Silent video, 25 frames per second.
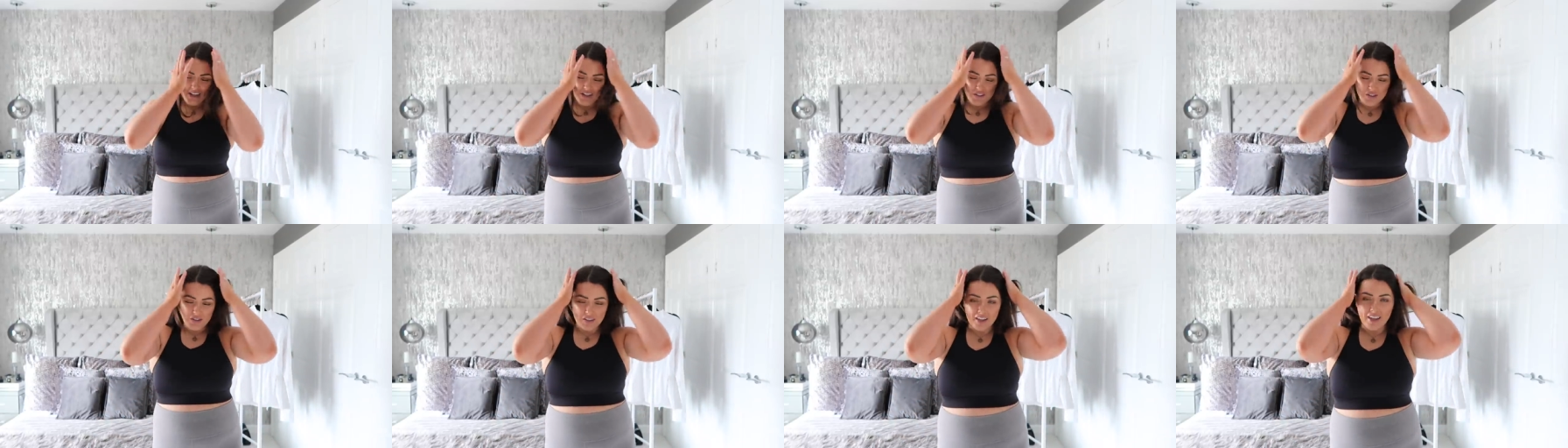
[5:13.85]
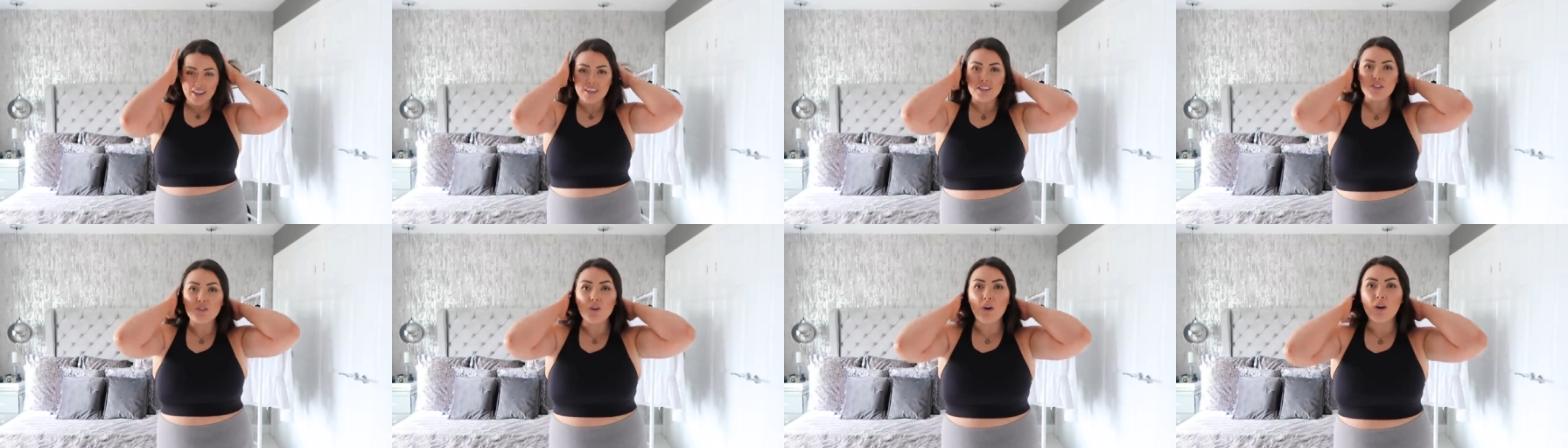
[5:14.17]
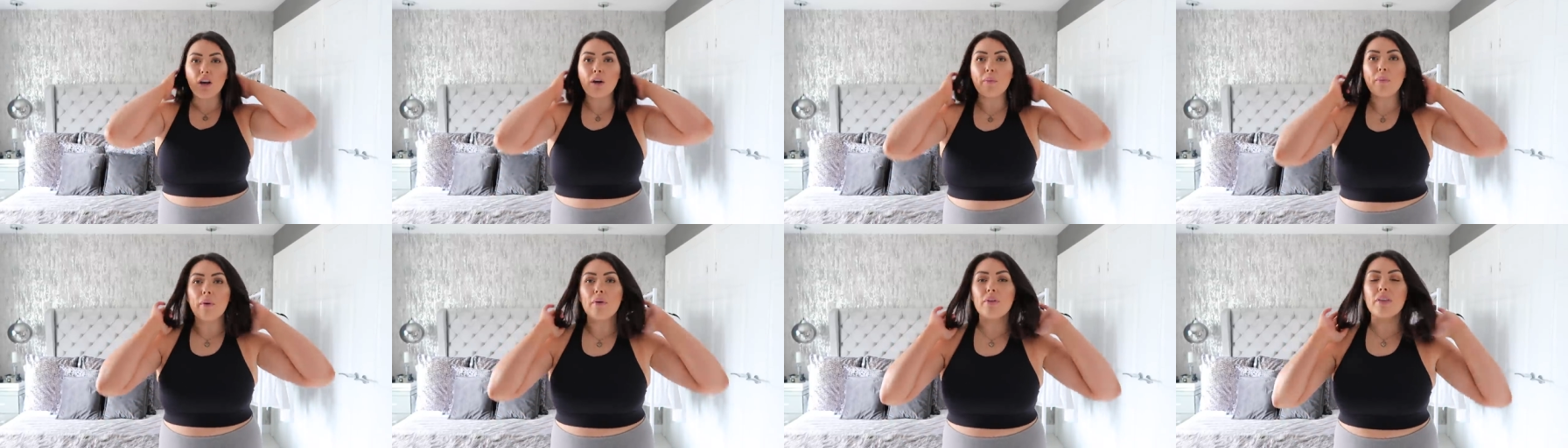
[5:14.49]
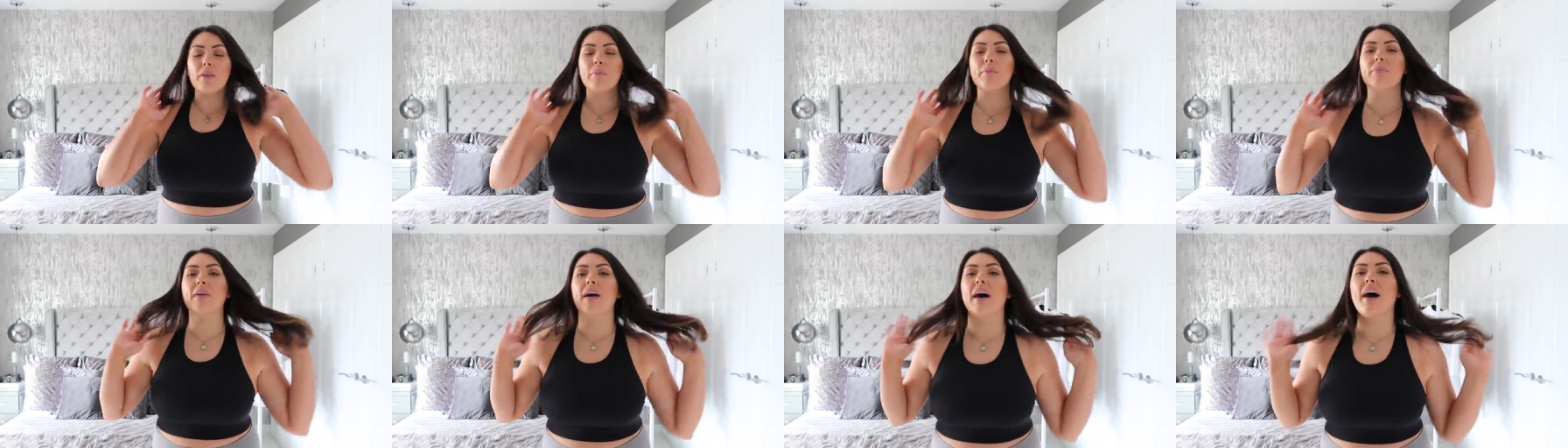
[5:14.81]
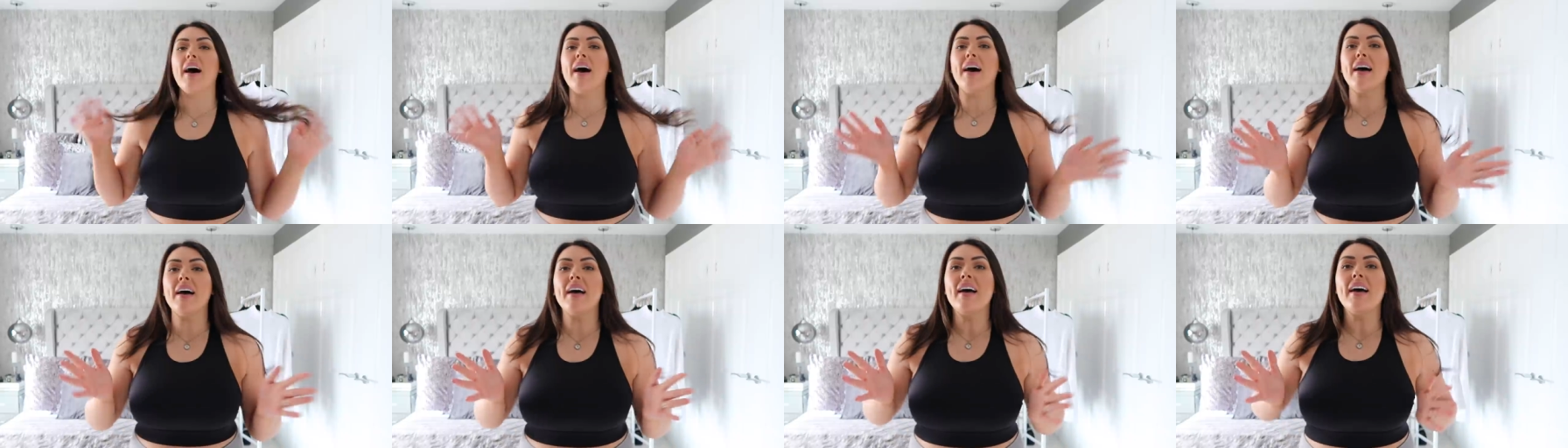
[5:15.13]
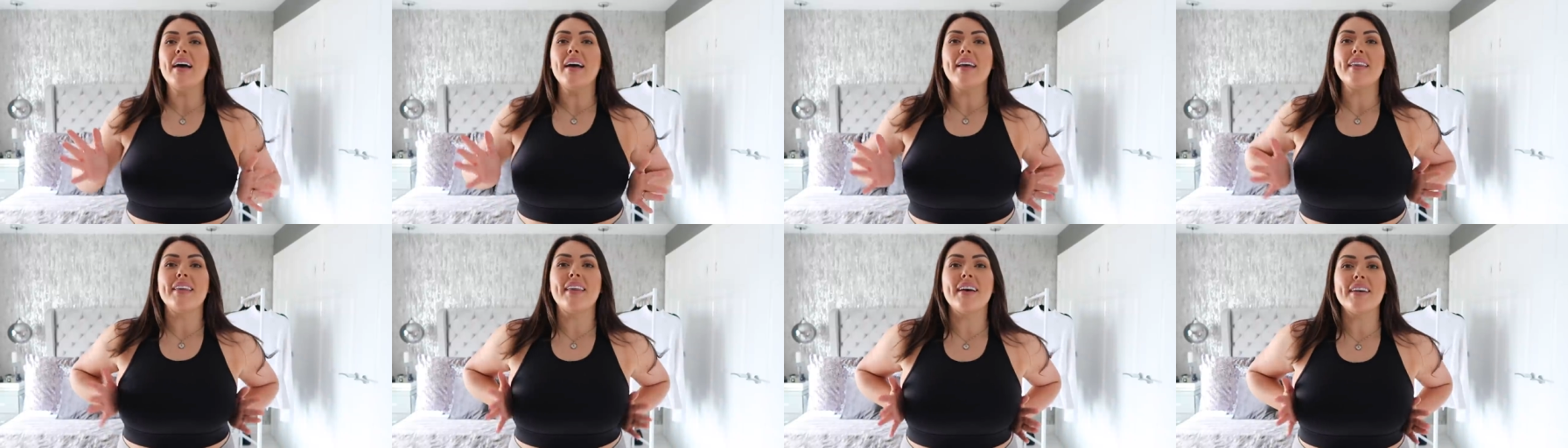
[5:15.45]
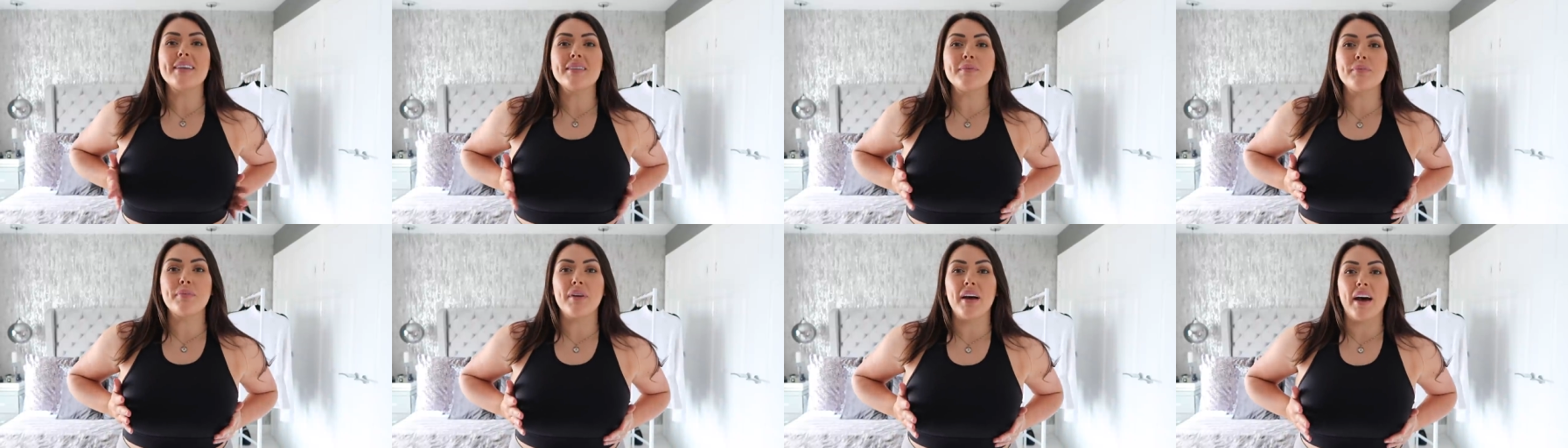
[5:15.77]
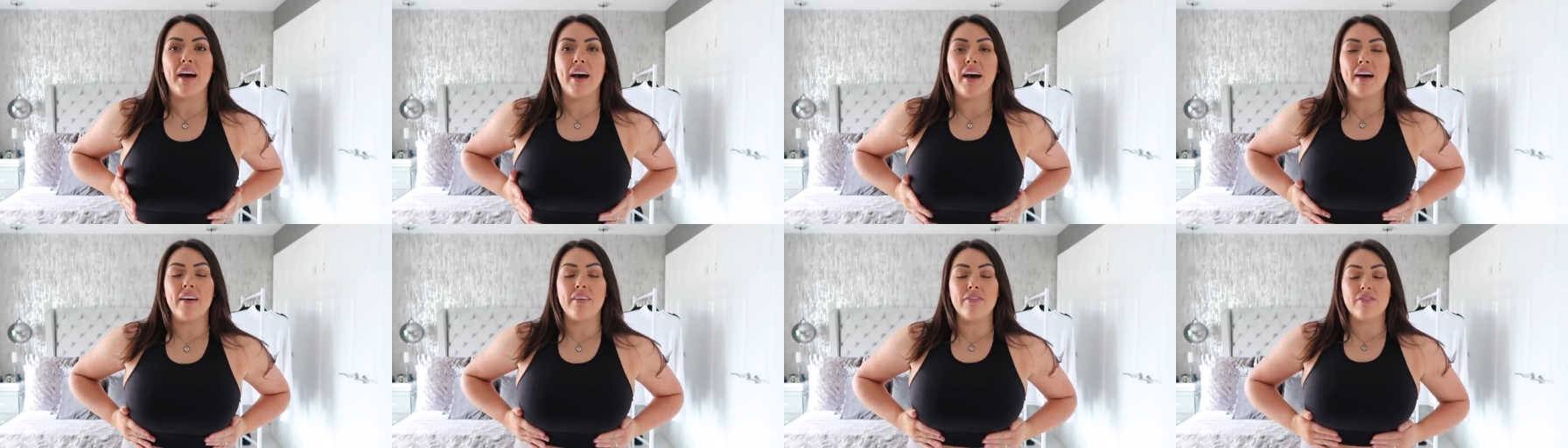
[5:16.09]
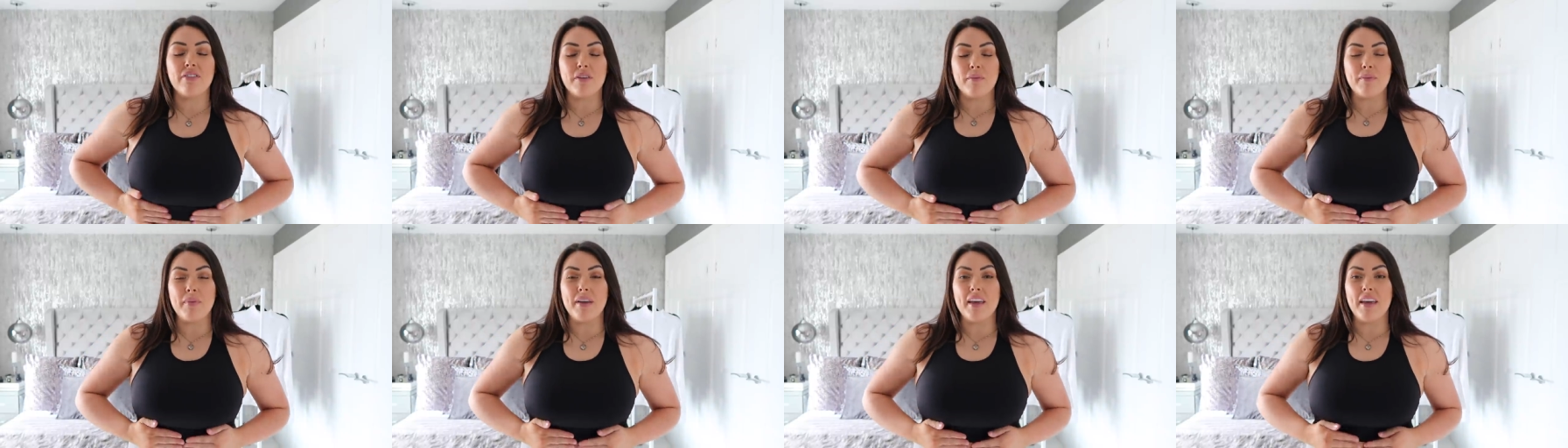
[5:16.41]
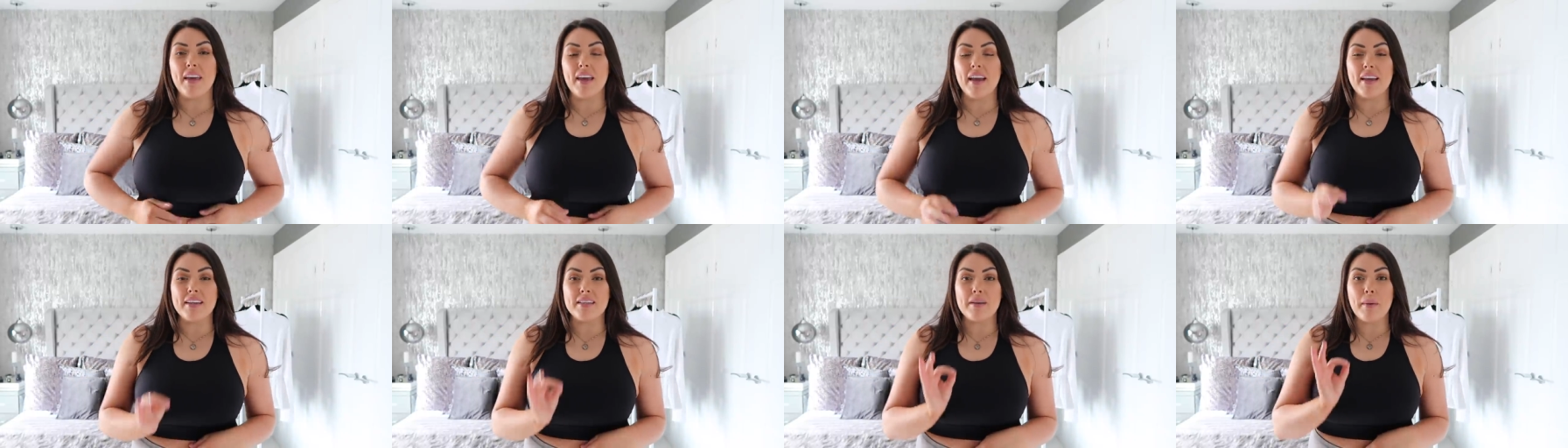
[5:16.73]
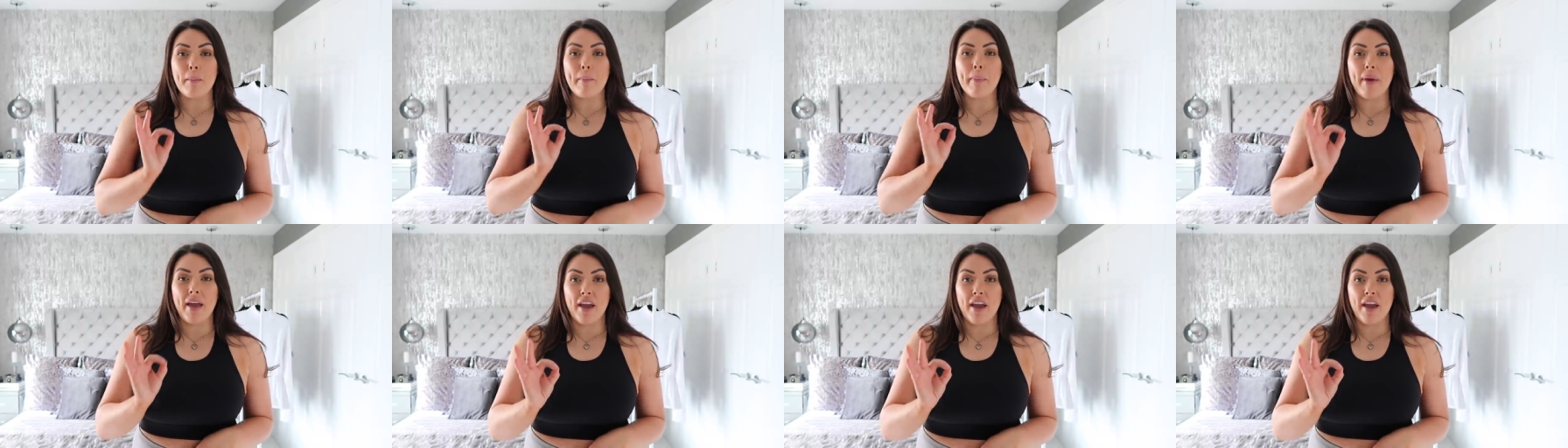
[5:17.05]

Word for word: so let's talk about the bra this bra for me is